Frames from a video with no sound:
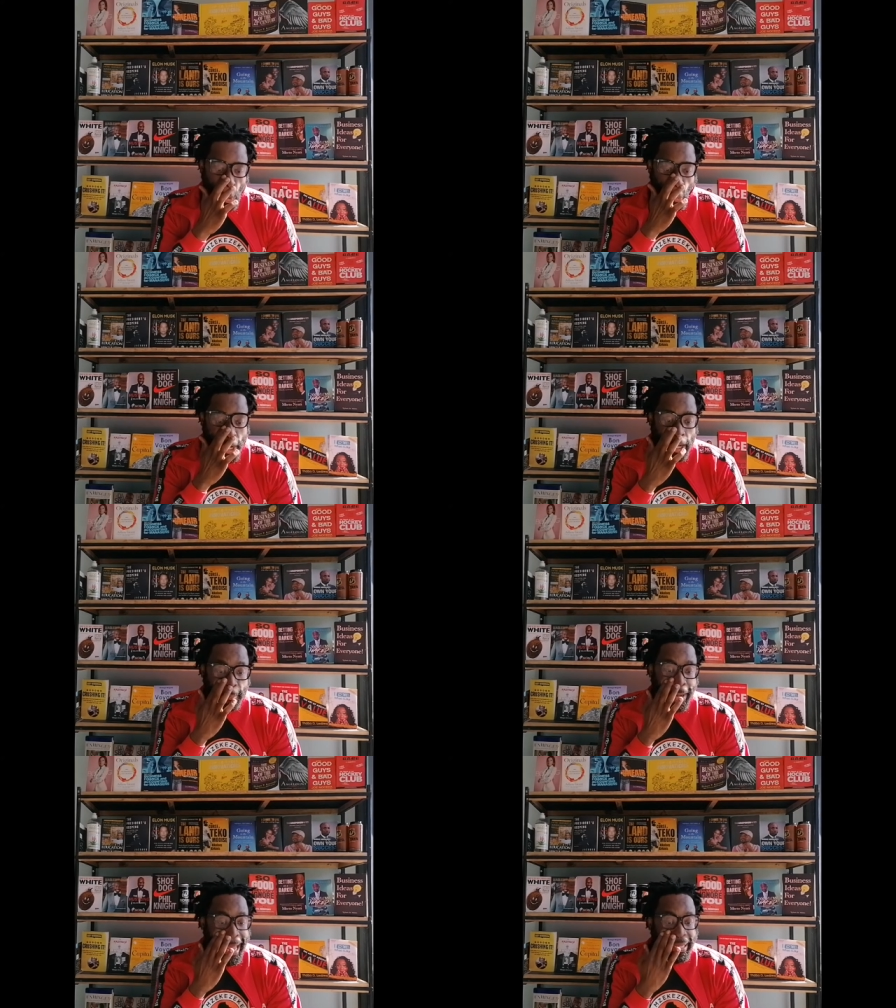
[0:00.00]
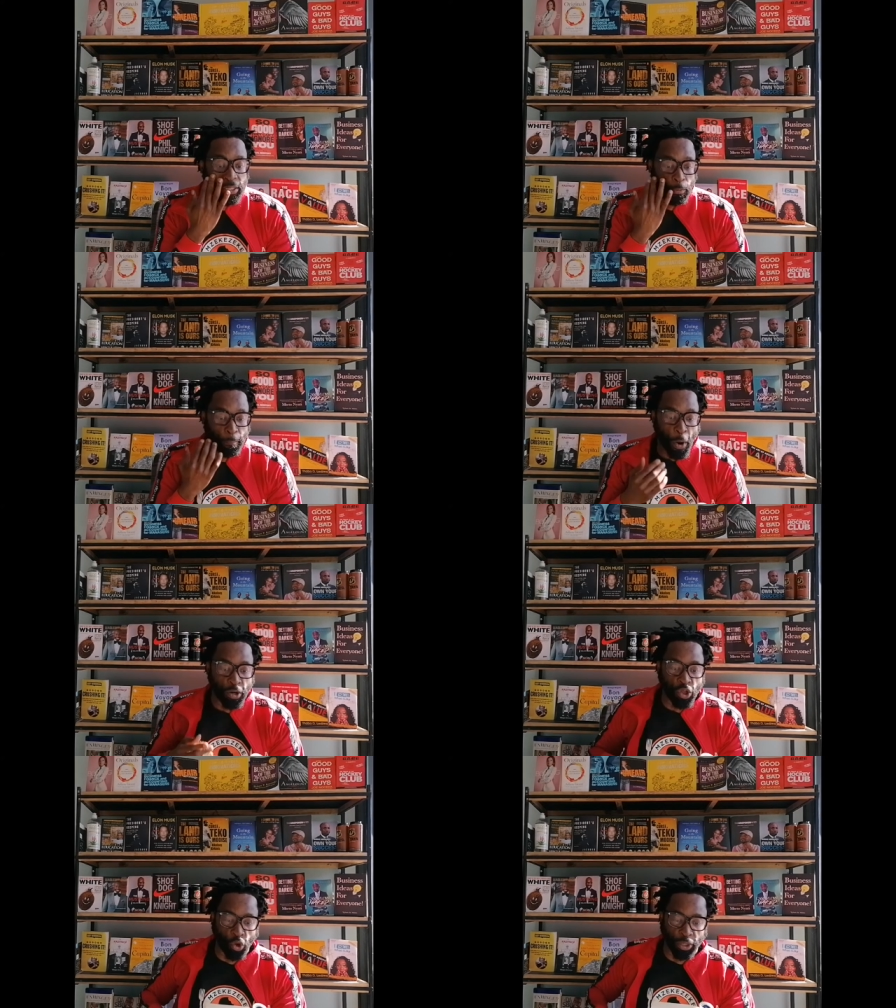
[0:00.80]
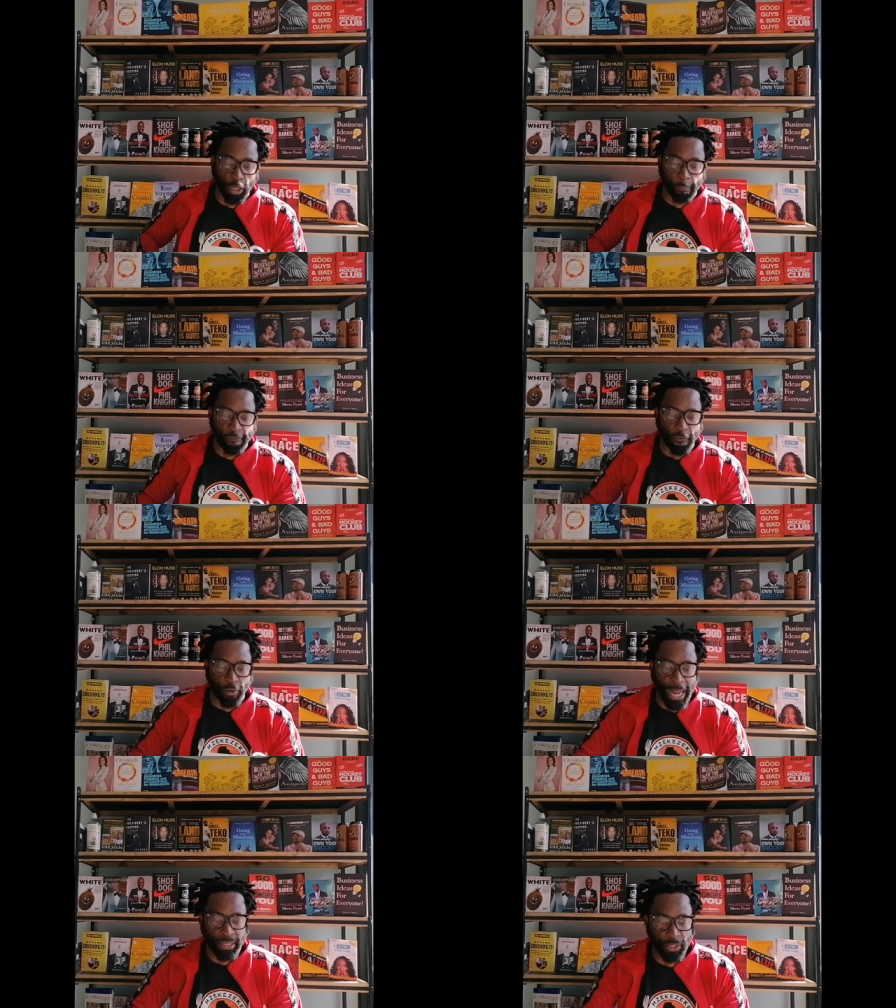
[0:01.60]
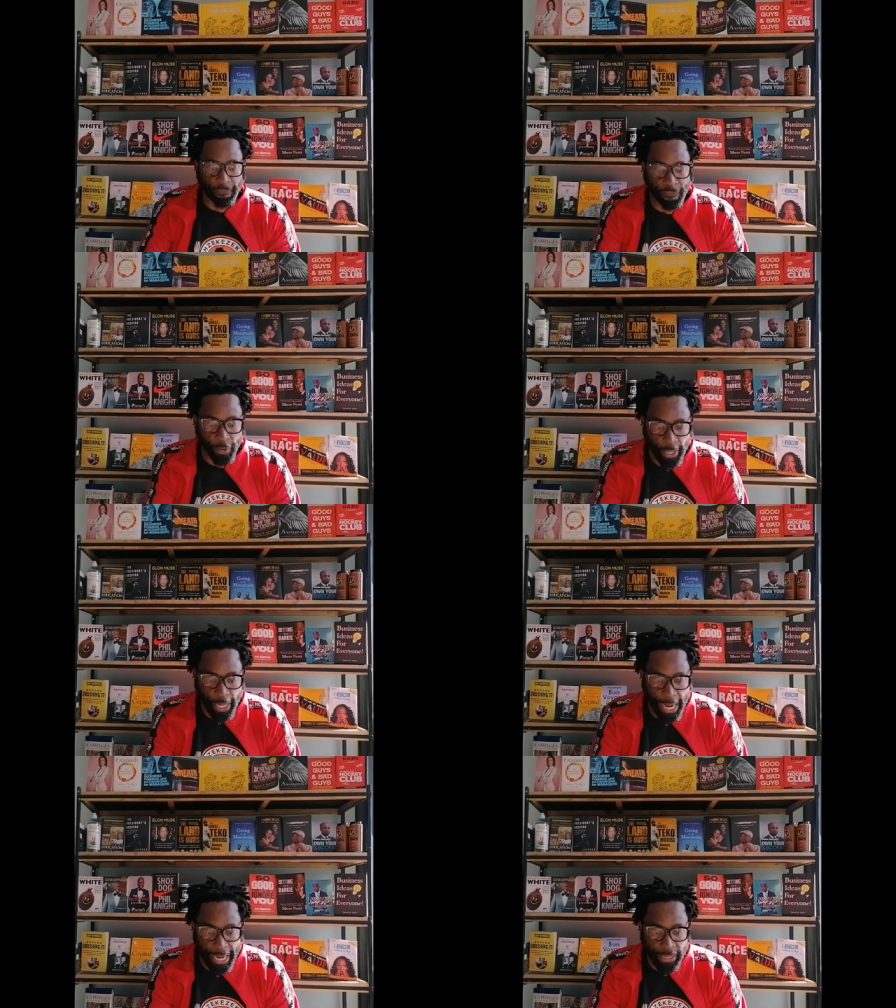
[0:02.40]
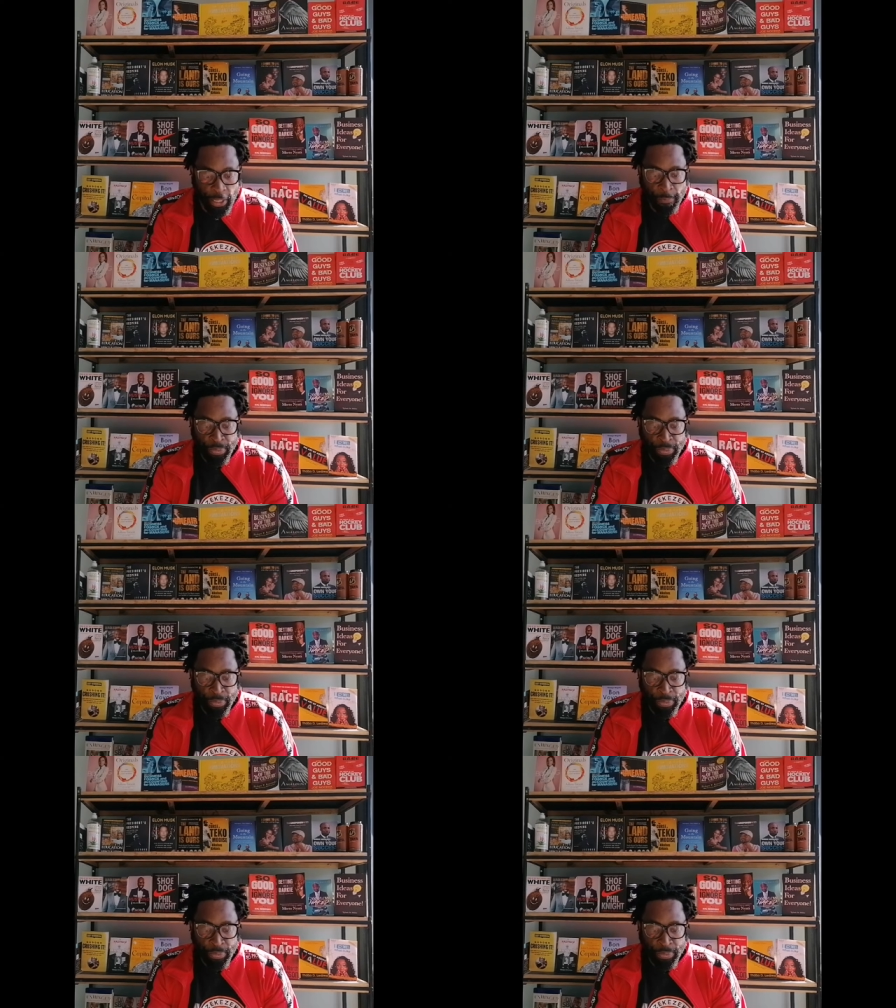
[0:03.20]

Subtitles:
We Blacks, born shortly before 1948,